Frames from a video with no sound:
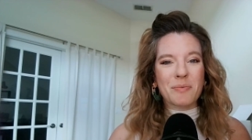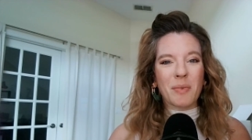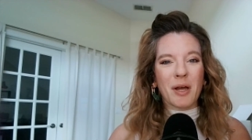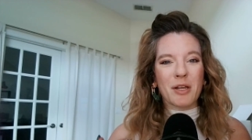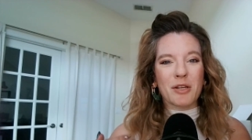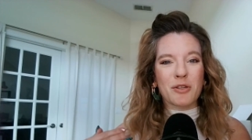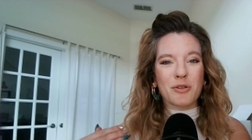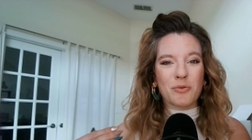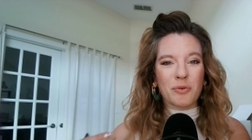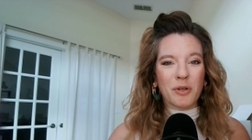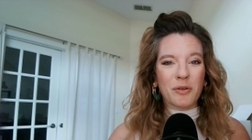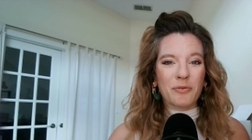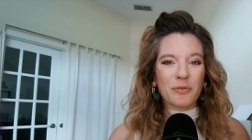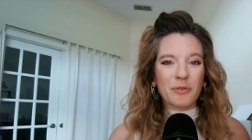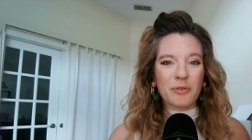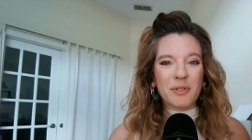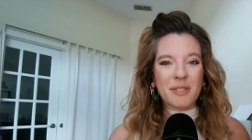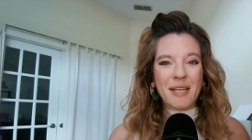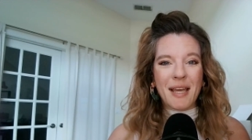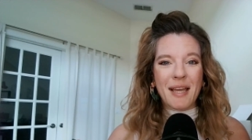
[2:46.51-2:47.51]
my
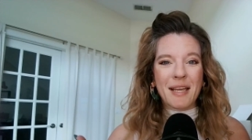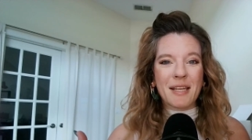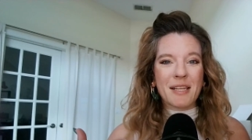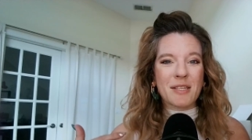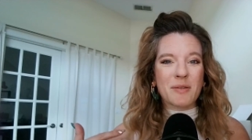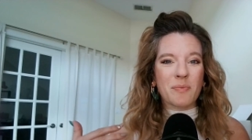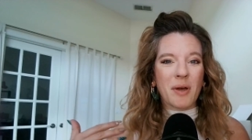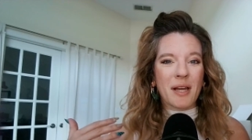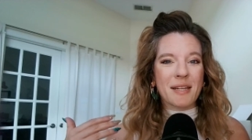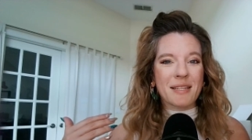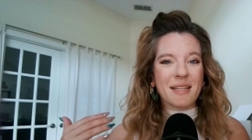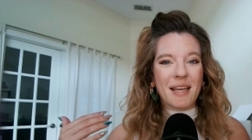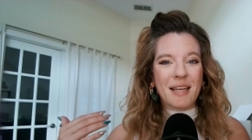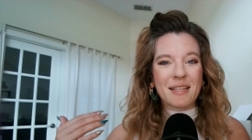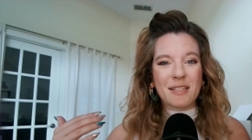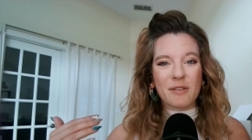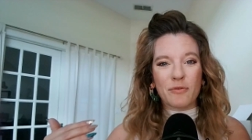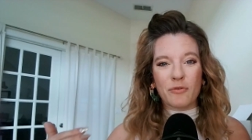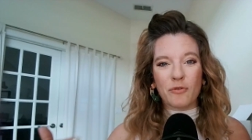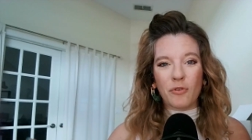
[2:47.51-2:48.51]
joyful days, my
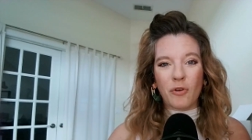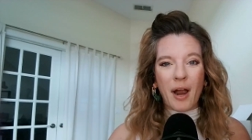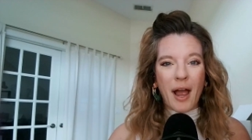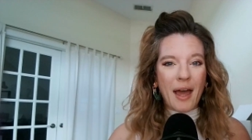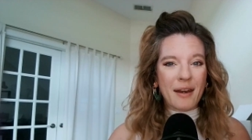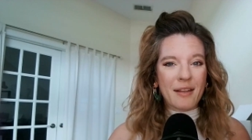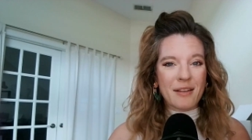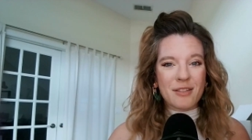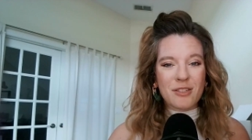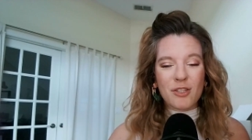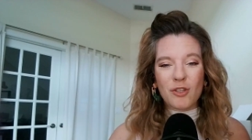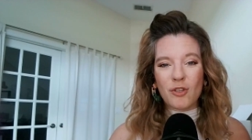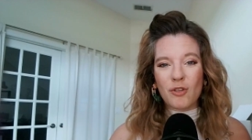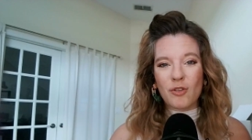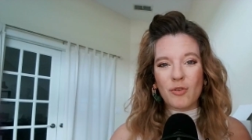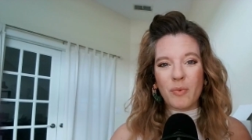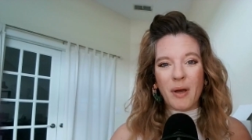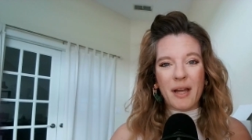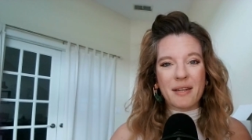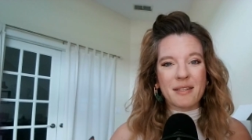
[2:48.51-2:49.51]
days of
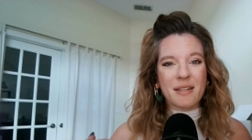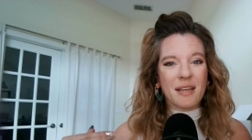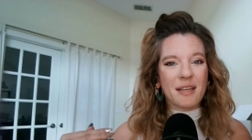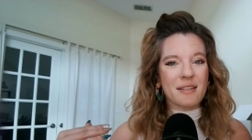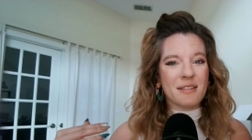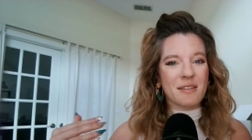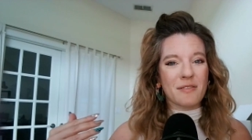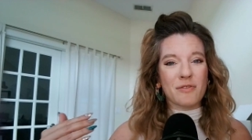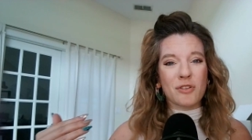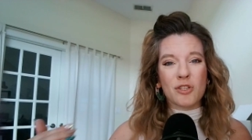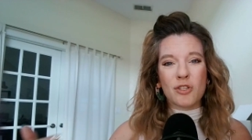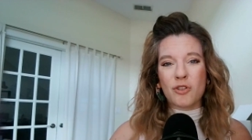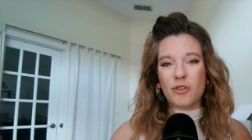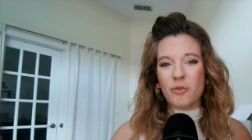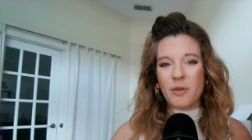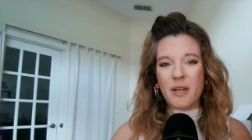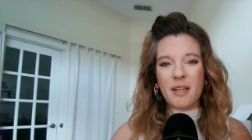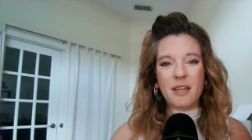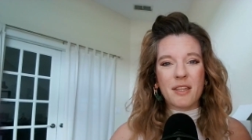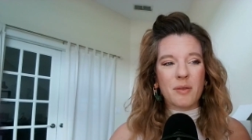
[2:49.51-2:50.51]
gratitude, my days of
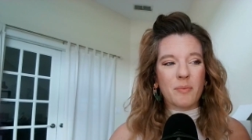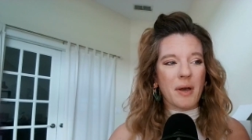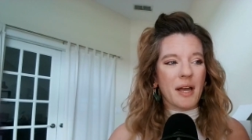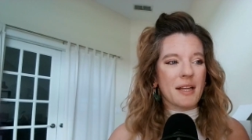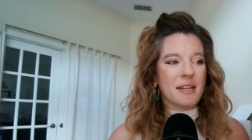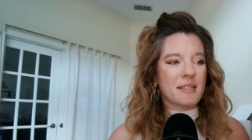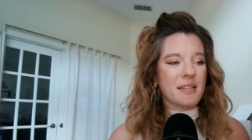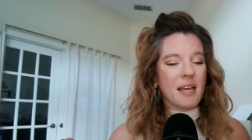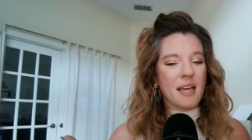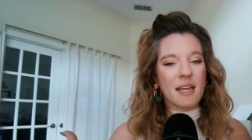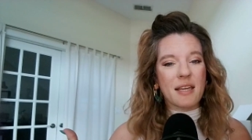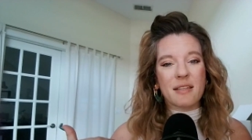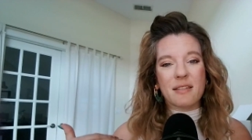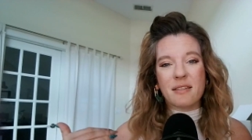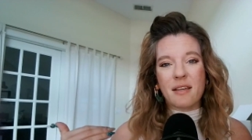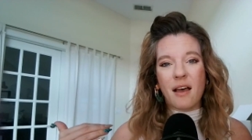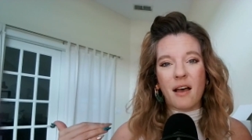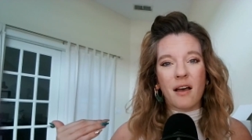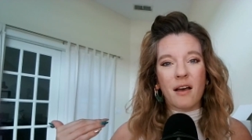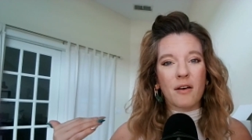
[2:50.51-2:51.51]
strength, my
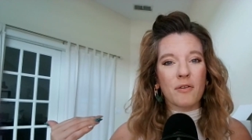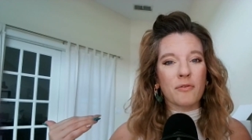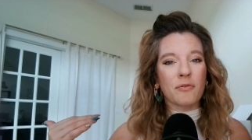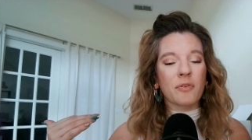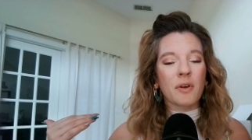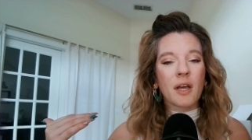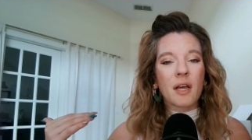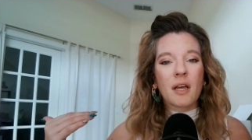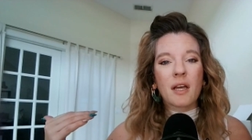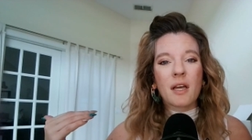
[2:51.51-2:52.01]
days of